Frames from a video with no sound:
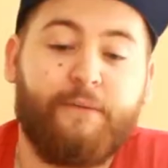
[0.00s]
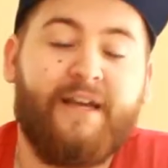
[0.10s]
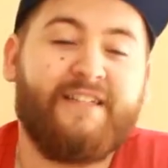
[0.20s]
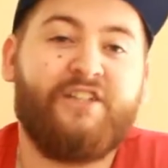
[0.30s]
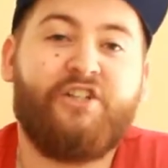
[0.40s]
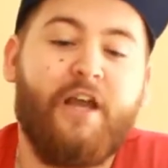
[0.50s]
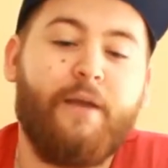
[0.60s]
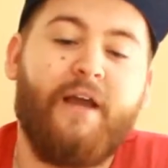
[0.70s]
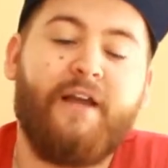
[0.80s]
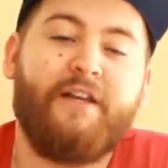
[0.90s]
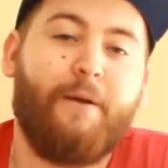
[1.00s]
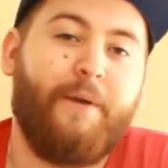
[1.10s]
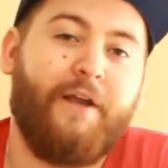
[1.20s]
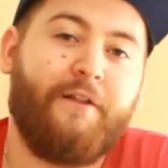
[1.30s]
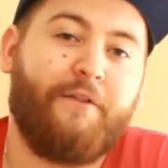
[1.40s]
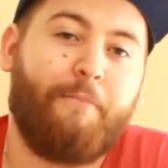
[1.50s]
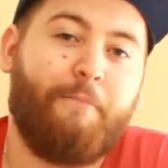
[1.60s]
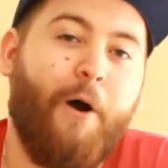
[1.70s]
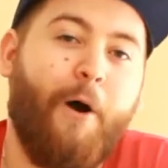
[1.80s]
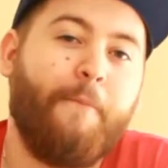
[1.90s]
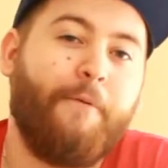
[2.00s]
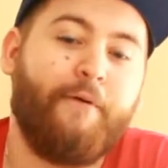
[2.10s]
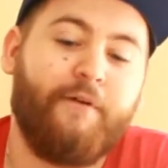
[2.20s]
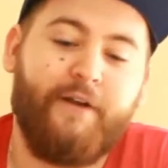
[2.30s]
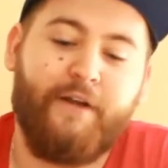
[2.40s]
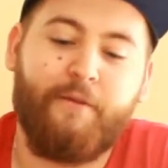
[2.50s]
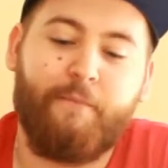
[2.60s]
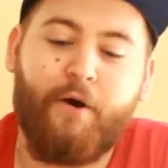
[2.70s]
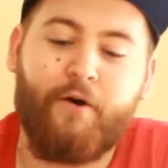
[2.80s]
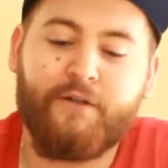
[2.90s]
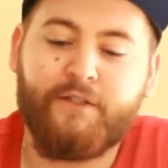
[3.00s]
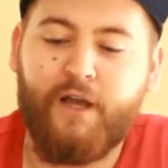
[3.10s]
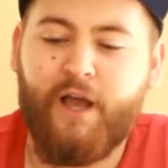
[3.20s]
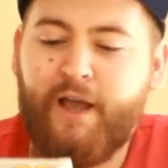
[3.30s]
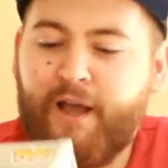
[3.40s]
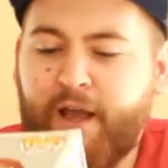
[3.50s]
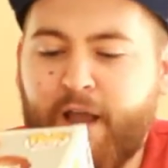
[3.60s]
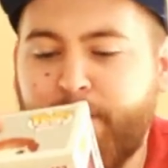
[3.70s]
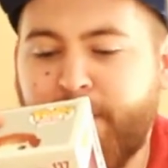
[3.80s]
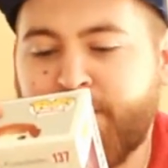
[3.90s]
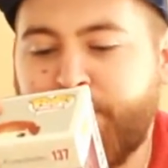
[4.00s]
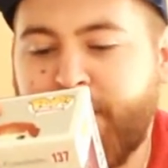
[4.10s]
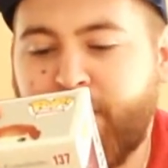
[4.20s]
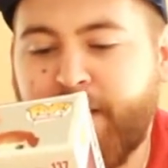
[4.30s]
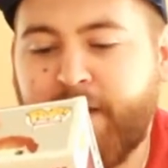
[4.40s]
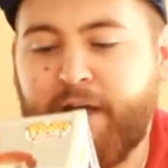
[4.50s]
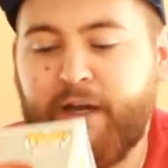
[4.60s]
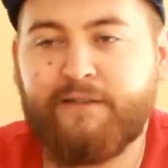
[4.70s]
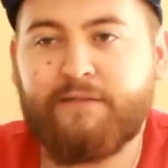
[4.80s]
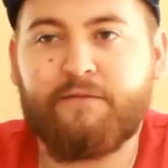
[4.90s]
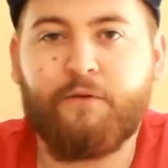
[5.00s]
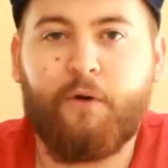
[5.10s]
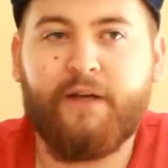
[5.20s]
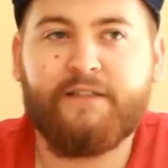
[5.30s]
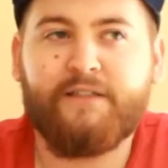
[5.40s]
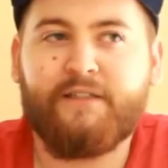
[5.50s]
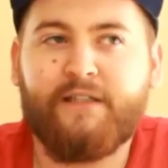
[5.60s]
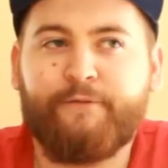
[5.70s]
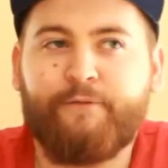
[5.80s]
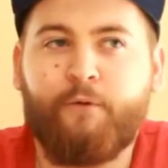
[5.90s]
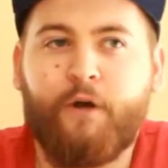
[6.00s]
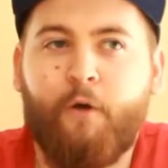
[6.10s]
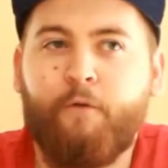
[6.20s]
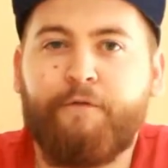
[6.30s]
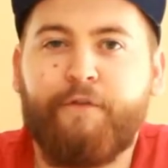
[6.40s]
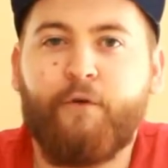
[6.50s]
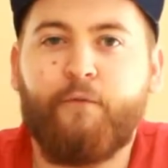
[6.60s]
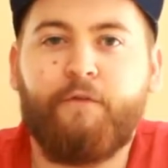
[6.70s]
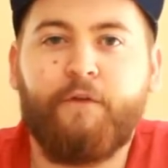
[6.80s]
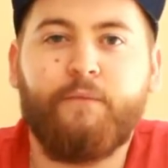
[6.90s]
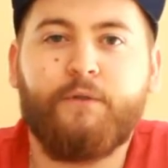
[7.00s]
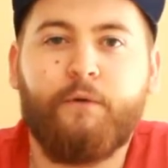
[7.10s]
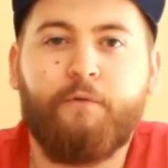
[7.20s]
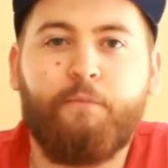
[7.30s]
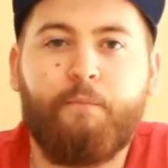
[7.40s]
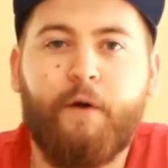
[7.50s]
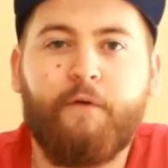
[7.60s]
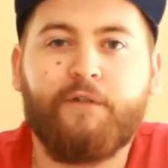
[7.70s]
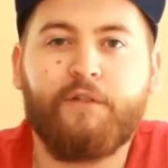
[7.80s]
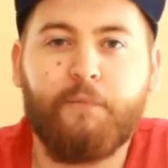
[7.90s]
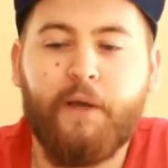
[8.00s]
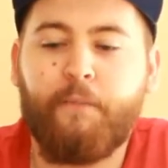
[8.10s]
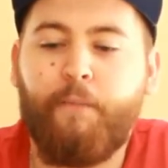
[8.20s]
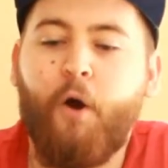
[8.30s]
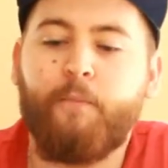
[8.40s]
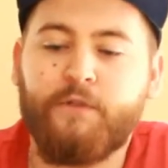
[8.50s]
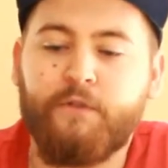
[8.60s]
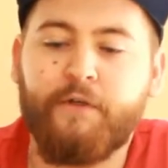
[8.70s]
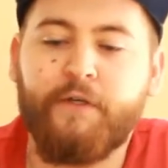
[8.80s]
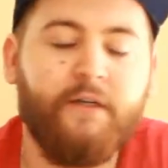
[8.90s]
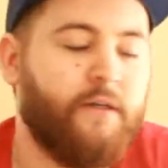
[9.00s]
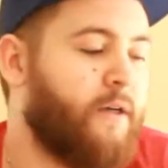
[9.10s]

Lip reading: to me. It's a shame it ended up being the pop in the box. It must be like a quite successful cult film for them to have bothered to make pops of it.